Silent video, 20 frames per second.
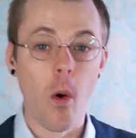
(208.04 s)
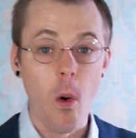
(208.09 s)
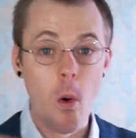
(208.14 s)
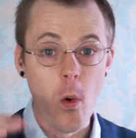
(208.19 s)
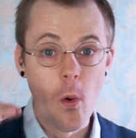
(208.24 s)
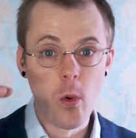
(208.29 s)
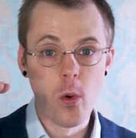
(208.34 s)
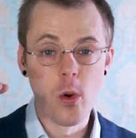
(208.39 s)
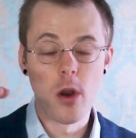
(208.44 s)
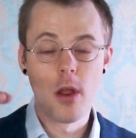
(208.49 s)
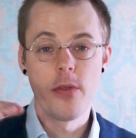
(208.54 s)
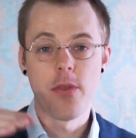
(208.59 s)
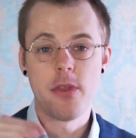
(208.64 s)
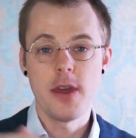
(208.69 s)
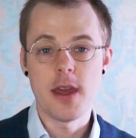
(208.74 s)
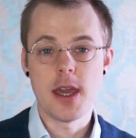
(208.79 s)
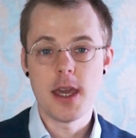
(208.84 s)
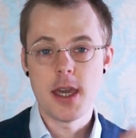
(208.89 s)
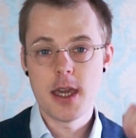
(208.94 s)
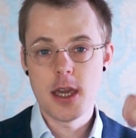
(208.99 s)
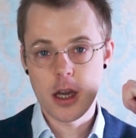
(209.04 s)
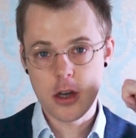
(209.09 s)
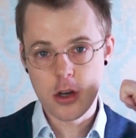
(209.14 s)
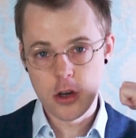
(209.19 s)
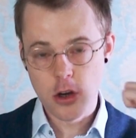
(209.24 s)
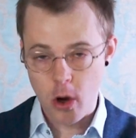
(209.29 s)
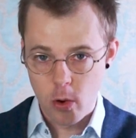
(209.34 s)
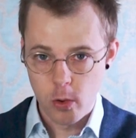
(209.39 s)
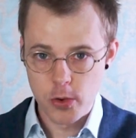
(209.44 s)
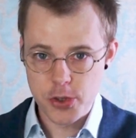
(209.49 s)
all the
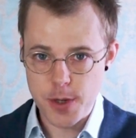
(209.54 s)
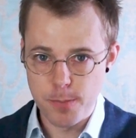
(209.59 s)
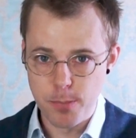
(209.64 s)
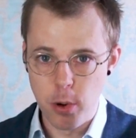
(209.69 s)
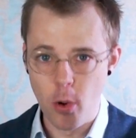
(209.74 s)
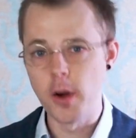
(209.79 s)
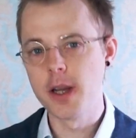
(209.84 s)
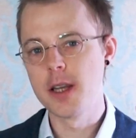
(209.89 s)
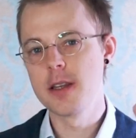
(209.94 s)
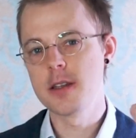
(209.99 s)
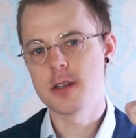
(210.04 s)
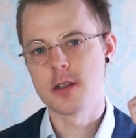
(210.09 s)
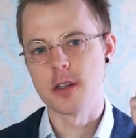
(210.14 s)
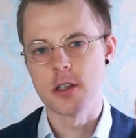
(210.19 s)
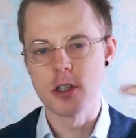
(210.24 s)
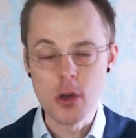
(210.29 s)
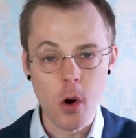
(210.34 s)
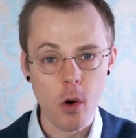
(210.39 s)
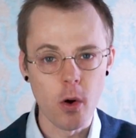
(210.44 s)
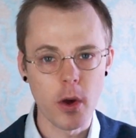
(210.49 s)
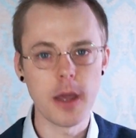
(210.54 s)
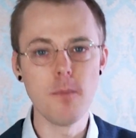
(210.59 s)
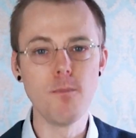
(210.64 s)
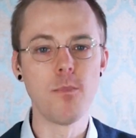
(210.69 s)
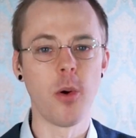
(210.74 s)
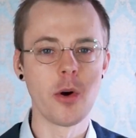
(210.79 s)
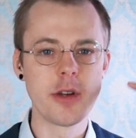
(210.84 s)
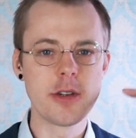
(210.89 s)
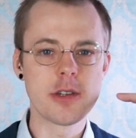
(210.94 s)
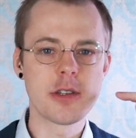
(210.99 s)
culture points, the talking
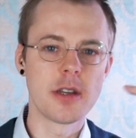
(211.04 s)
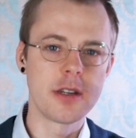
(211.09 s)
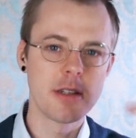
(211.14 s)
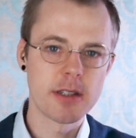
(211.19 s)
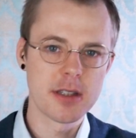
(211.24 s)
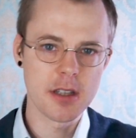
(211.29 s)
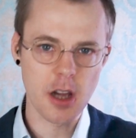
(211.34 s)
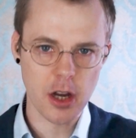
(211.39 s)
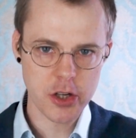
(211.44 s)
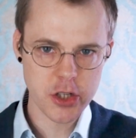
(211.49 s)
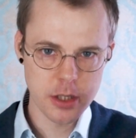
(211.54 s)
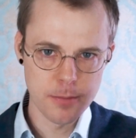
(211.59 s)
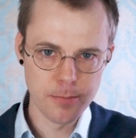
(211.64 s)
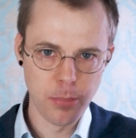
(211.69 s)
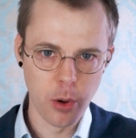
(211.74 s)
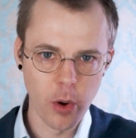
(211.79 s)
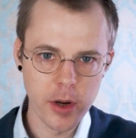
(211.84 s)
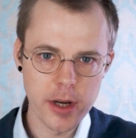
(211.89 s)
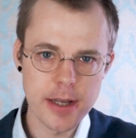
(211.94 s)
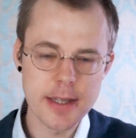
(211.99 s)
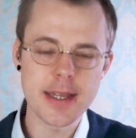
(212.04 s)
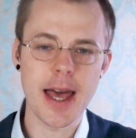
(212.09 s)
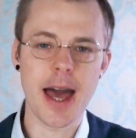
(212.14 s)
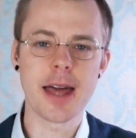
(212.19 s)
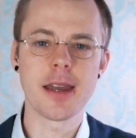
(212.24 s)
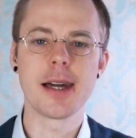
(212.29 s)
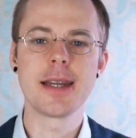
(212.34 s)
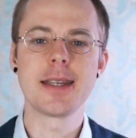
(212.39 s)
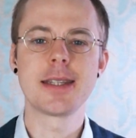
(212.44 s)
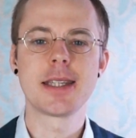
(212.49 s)
points, the discussion points,
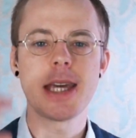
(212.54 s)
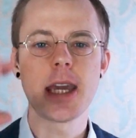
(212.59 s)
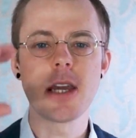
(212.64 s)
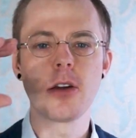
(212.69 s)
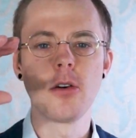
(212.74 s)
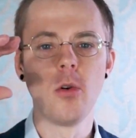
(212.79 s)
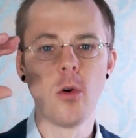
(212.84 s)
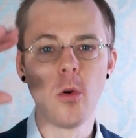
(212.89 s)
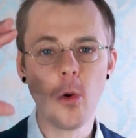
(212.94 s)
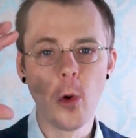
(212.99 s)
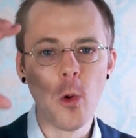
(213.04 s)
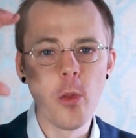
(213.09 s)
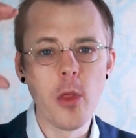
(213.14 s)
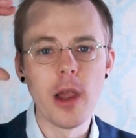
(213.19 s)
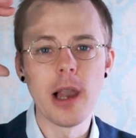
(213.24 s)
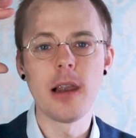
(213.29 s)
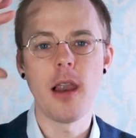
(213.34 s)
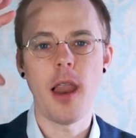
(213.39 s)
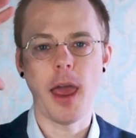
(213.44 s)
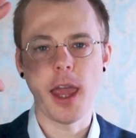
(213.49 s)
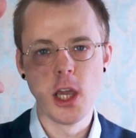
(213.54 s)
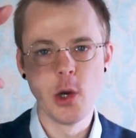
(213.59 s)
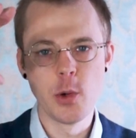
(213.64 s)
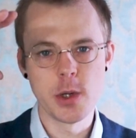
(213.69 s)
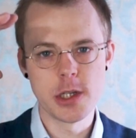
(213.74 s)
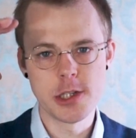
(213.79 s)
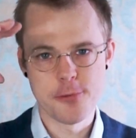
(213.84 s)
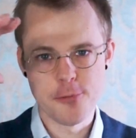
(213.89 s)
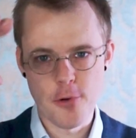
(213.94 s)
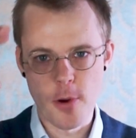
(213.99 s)
and I take all the
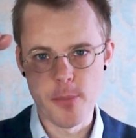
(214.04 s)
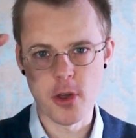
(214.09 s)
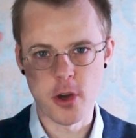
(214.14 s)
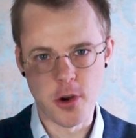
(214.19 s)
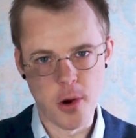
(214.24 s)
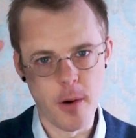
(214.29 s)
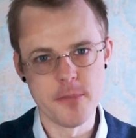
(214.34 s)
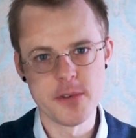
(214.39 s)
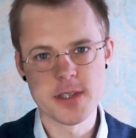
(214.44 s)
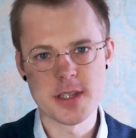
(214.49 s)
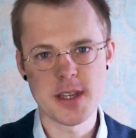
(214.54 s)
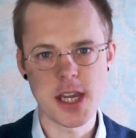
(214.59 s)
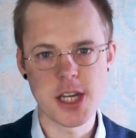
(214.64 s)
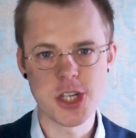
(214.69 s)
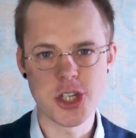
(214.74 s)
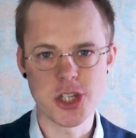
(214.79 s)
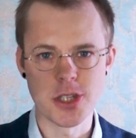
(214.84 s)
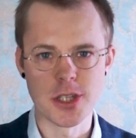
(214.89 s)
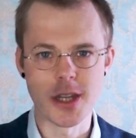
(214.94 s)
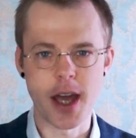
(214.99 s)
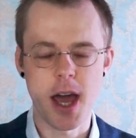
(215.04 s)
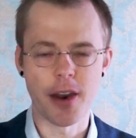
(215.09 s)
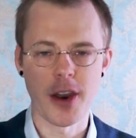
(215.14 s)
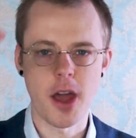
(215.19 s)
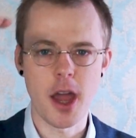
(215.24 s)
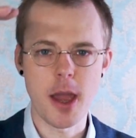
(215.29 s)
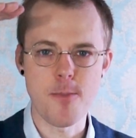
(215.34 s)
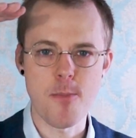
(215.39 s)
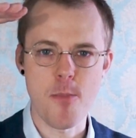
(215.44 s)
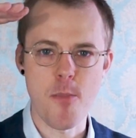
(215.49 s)
language from the conversation and
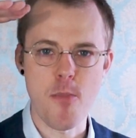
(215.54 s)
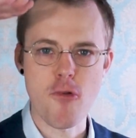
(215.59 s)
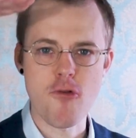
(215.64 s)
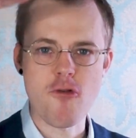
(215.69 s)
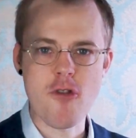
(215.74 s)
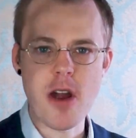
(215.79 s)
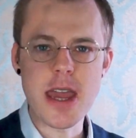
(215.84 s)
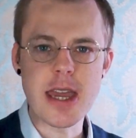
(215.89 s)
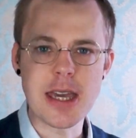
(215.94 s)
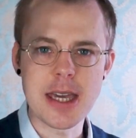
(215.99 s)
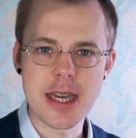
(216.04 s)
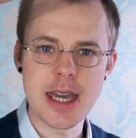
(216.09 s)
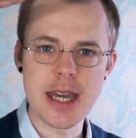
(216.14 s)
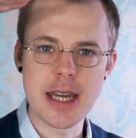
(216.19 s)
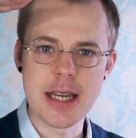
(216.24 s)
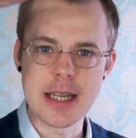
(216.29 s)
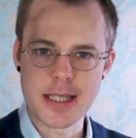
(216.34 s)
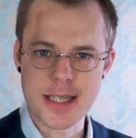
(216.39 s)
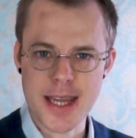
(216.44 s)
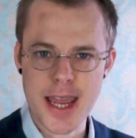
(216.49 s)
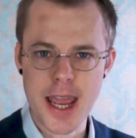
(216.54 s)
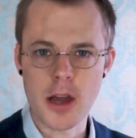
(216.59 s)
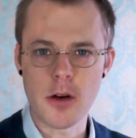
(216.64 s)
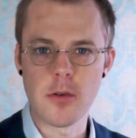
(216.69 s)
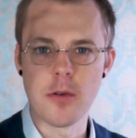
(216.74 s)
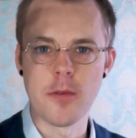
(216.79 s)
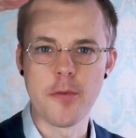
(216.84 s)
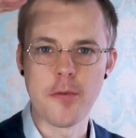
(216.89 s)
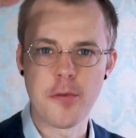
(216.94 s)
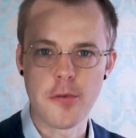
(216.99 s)
I break it
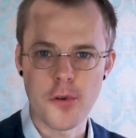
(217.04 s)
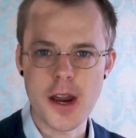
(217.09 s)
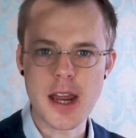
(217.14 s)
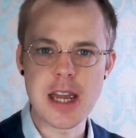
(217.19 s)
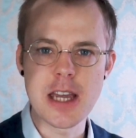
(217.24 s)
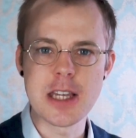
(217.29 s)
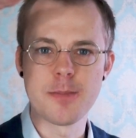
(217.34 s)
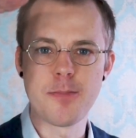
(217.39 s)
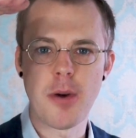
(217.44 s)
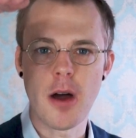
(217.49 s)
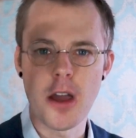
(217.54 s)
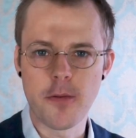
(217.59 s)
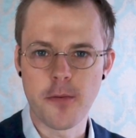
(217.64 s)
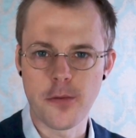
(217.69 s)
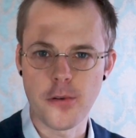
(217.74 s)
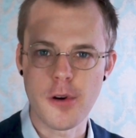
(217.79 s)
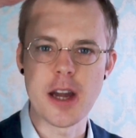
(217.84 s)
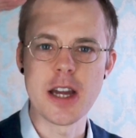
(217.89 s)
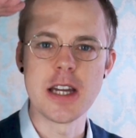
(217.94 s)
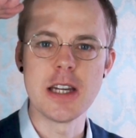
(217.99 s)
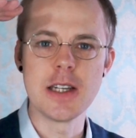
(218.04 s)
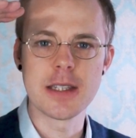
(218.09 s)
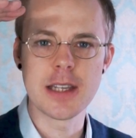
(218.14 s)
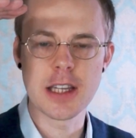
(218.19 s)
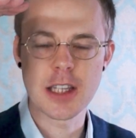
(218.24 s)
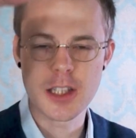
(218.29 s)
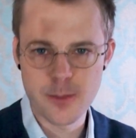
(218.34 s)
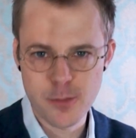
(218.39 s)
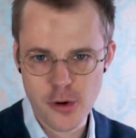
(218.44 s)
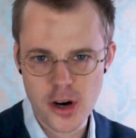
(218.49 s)
down phrase by phrase,
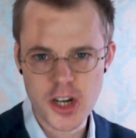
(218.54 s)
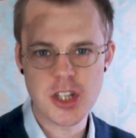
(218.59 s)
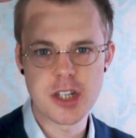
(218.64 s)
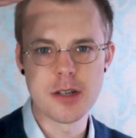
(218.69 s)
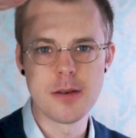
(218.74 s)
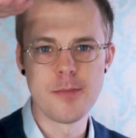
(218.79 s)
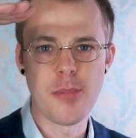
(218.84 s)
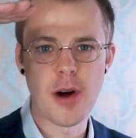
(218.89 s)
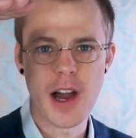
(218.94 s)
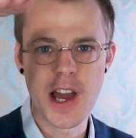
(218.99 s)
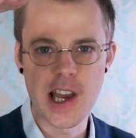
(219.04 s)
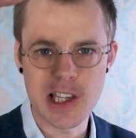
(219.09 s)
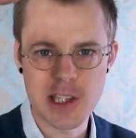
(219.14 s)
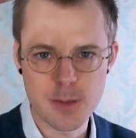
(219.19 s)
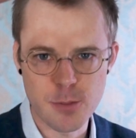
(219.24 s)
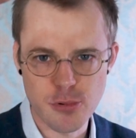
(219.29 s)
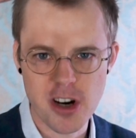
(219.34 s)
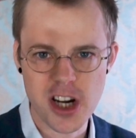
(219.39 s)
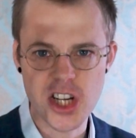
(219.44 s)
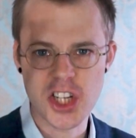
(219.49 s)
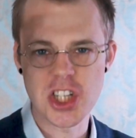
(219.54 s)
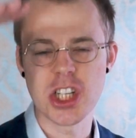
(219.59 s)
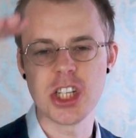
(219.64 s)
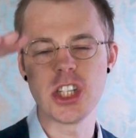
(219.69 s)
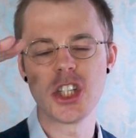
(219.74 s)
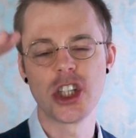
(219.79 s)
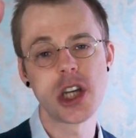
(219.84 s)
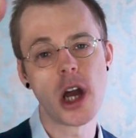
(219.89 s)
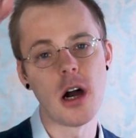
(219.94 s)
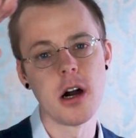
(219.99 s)
expression by
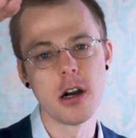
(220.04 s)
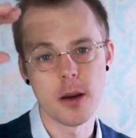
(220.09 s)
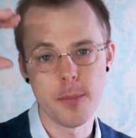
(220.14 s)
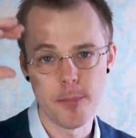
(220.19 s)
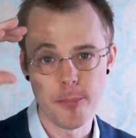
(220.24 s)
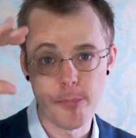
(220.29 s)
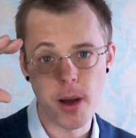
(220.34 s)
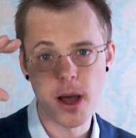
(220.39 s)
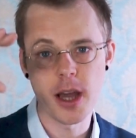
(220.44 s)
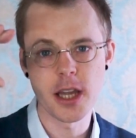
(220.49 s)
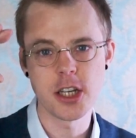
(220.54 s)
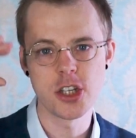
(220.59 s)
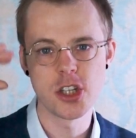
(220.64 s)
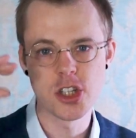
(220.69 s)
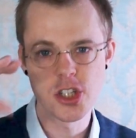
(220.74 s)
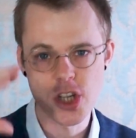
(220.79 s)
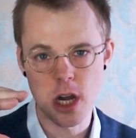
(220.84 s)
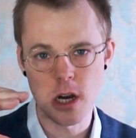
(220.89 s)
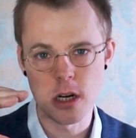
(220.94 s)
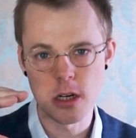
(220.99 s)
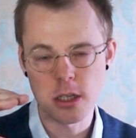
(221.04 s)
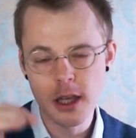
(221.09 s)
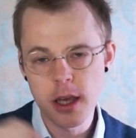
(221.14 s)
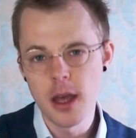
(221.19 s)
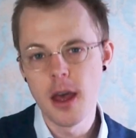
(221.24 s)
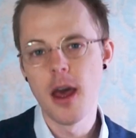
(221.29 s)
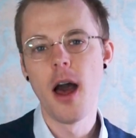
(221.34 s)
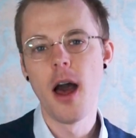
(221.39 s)
expression, chunk by chunk.